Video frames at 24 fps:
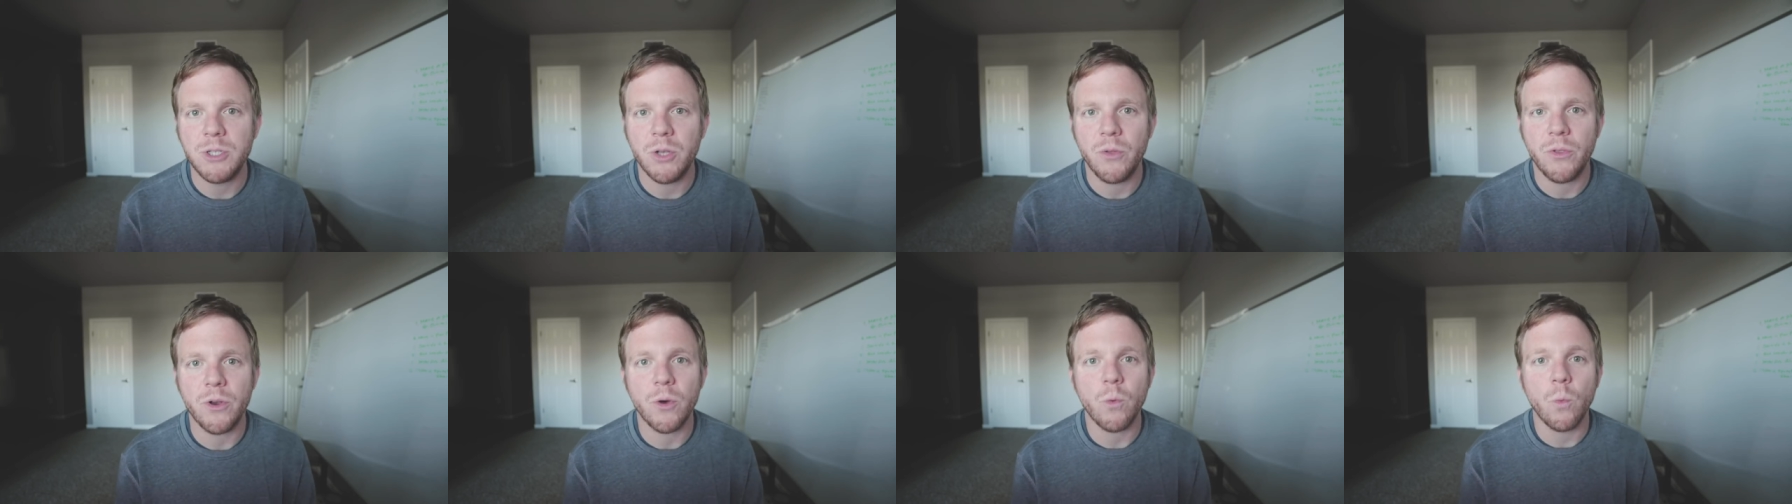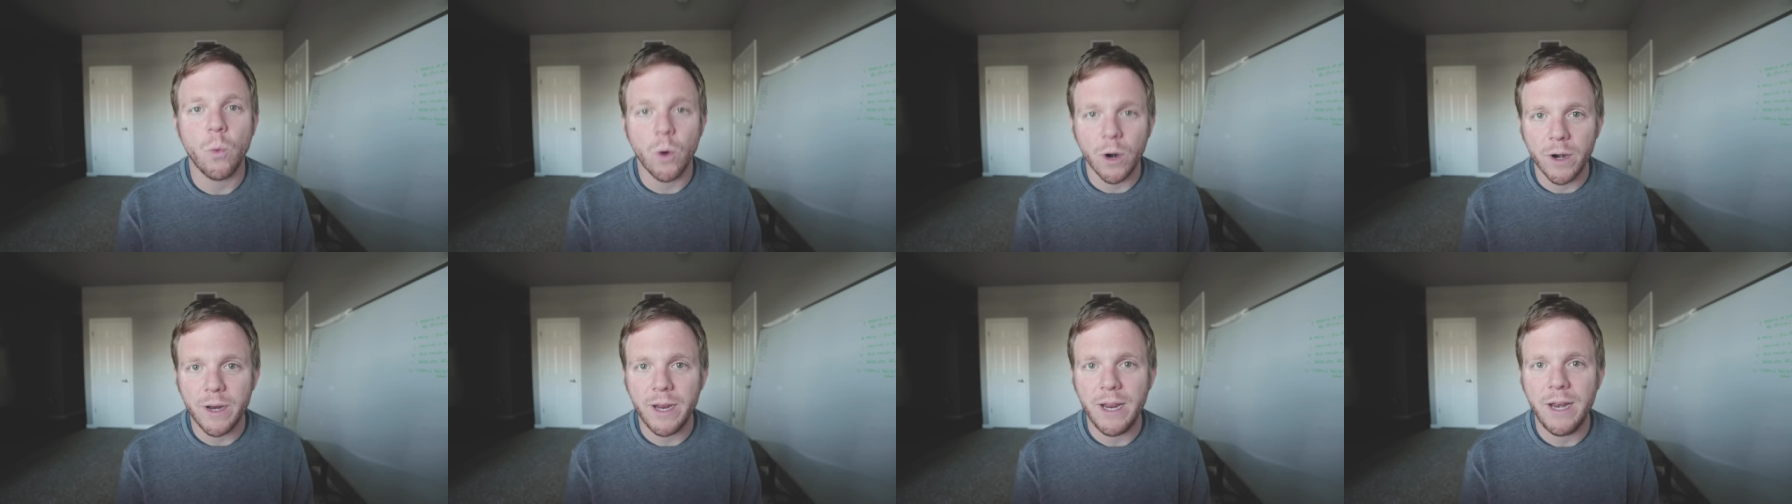so they're
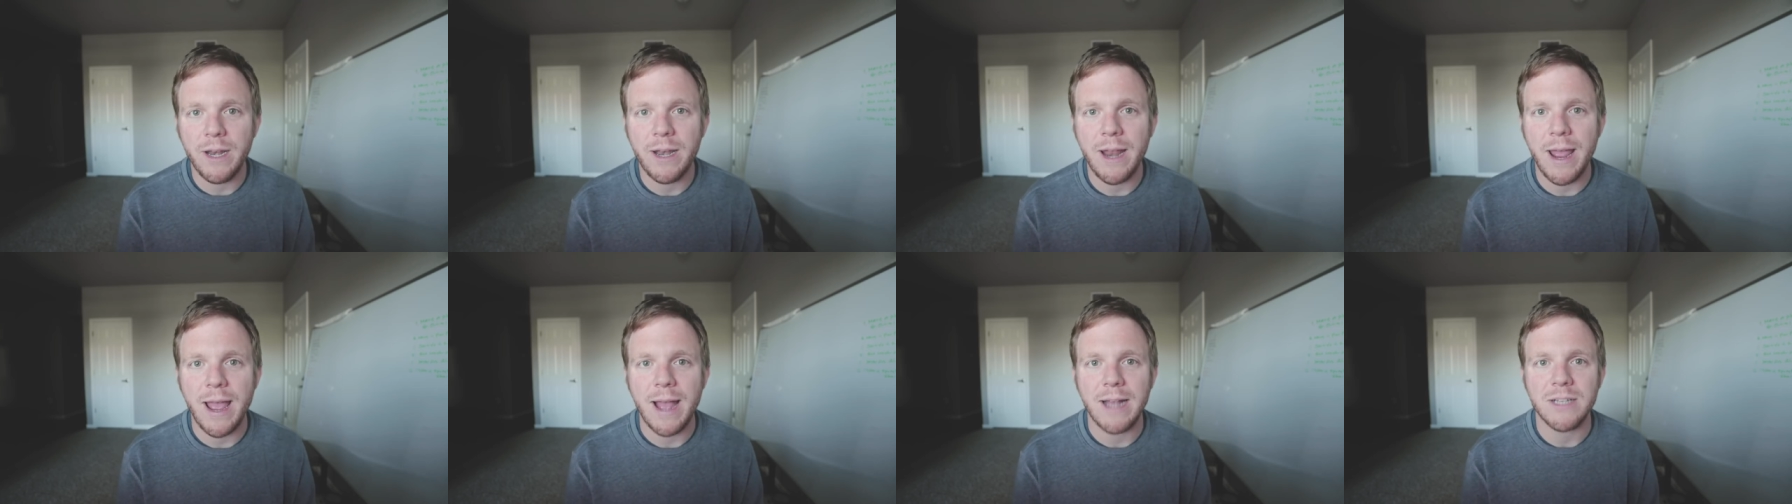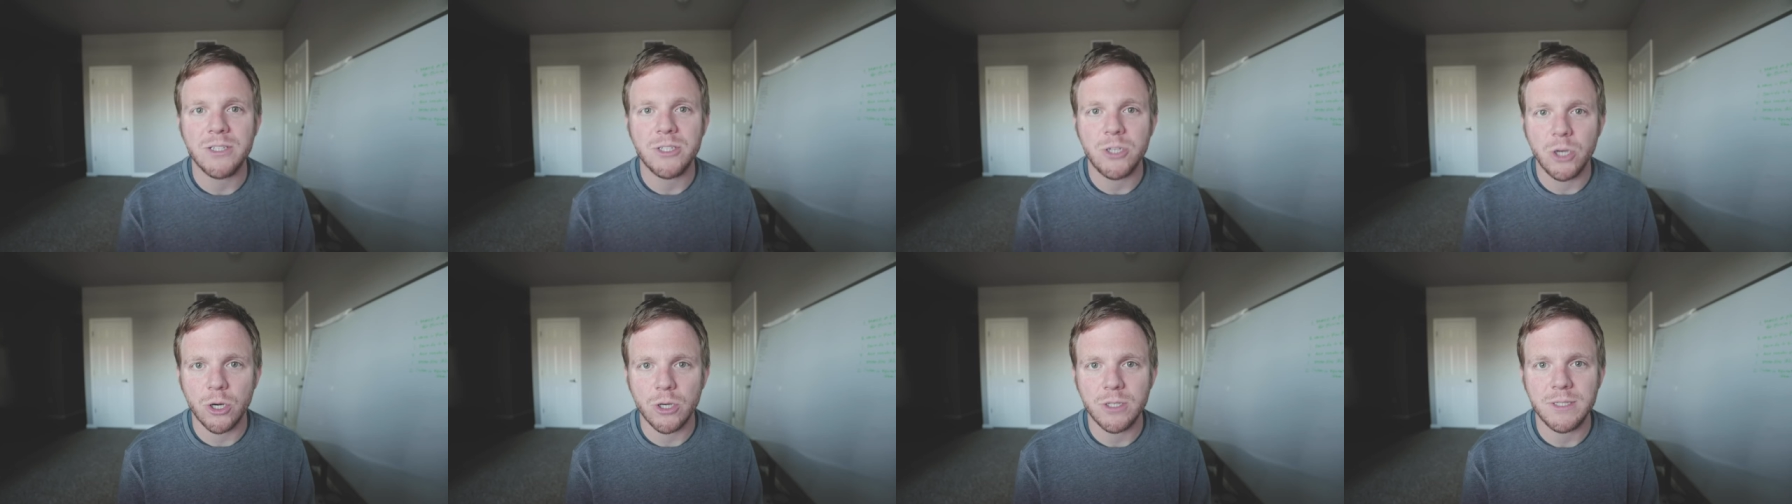working
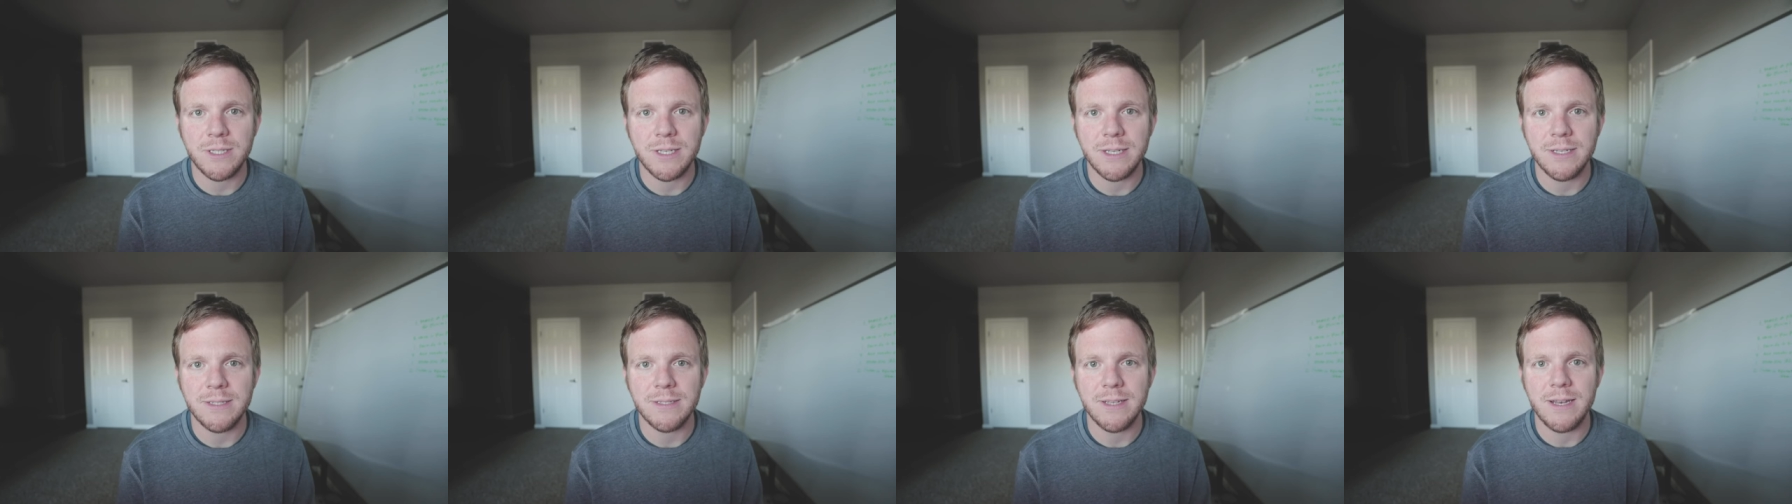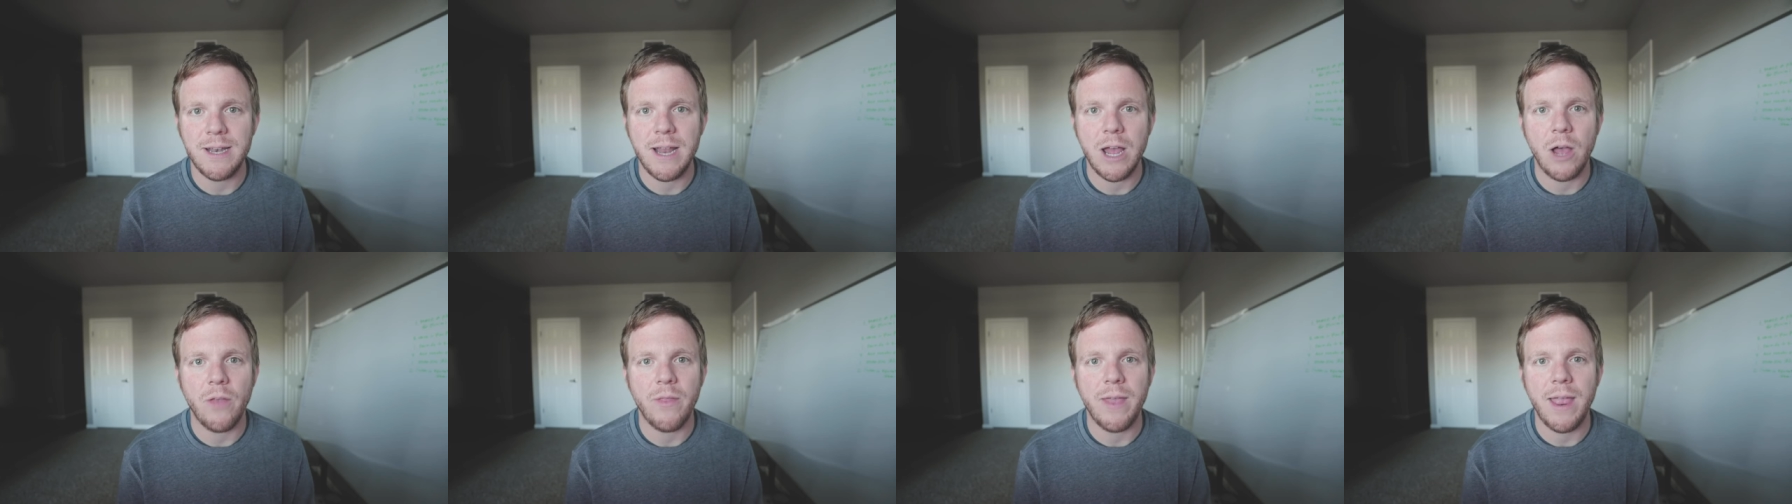as nurses
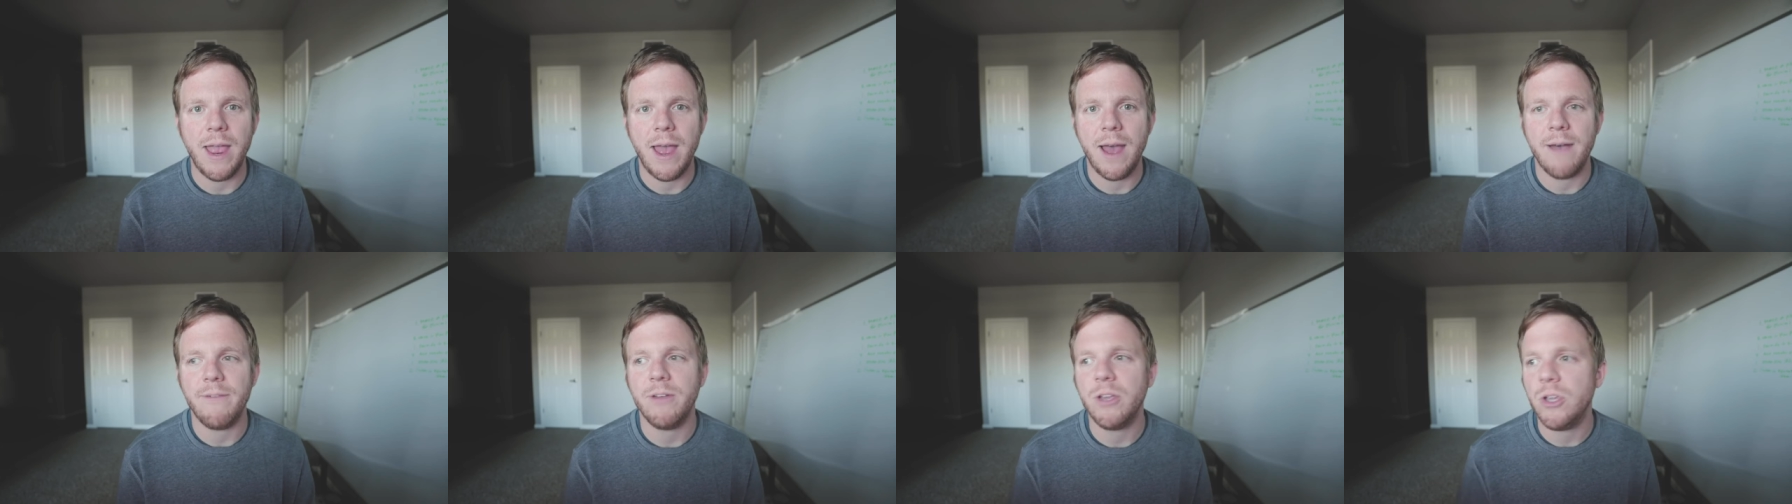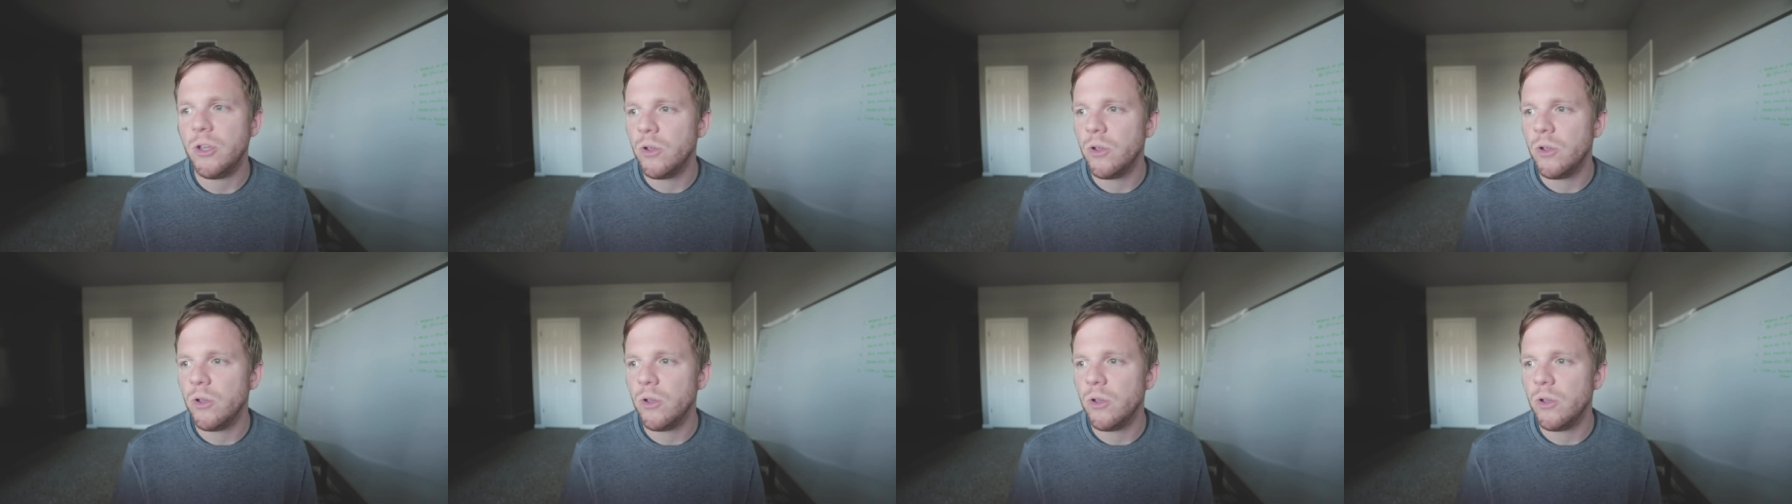and now they have a